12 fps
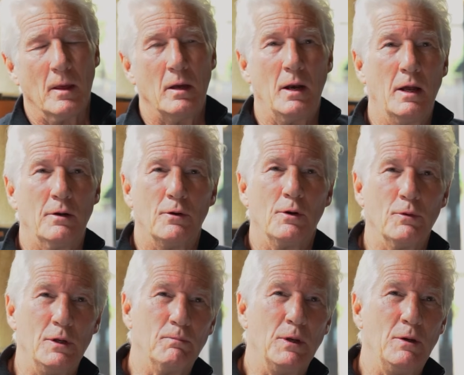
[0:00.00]
And I don't know,
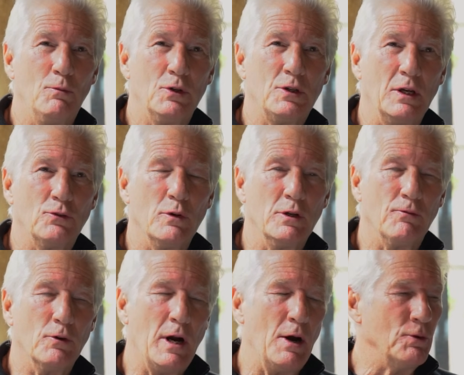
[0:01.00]
he would take
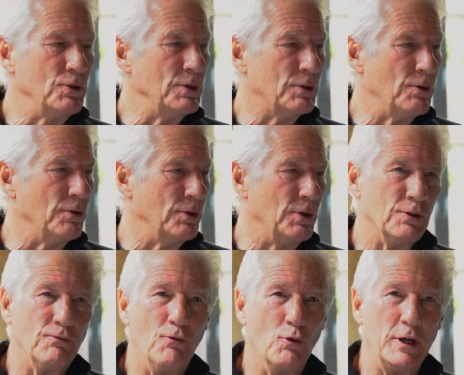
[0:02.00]
24 hours and turn it
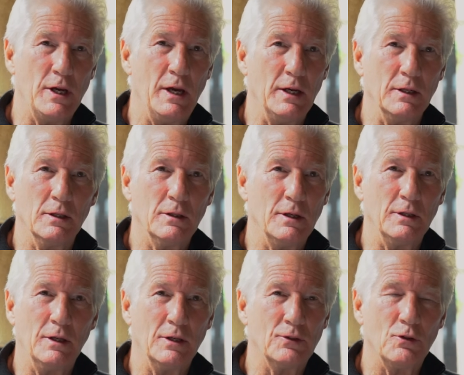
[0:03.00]
into 48
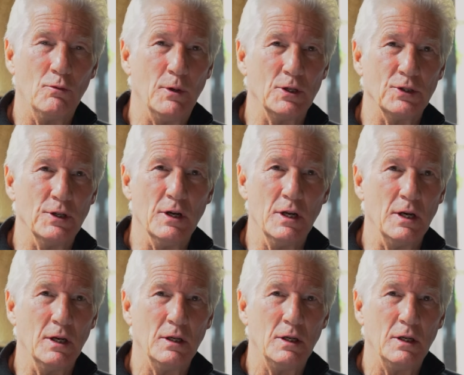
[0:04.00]
and get so much done.